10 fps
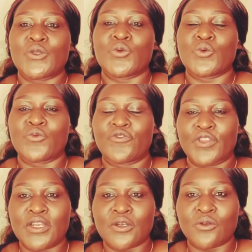you
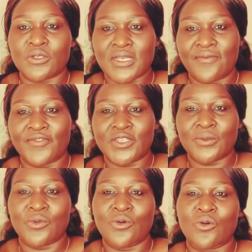feel not
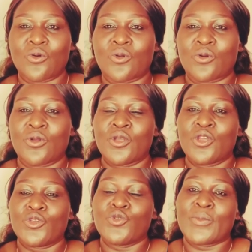comfortable or
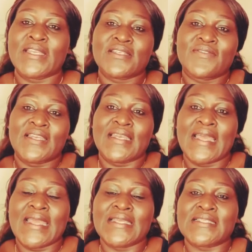you might even
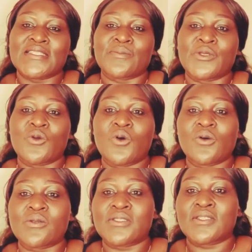die just
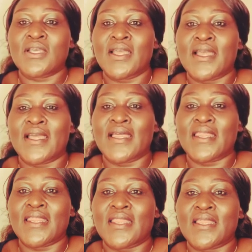because
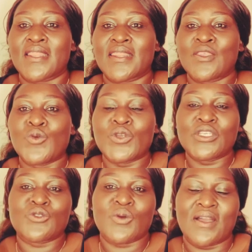you
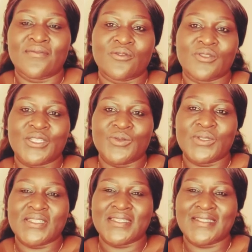need to have
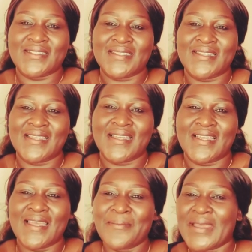continuity.
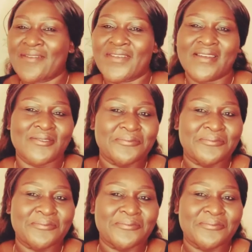Am I even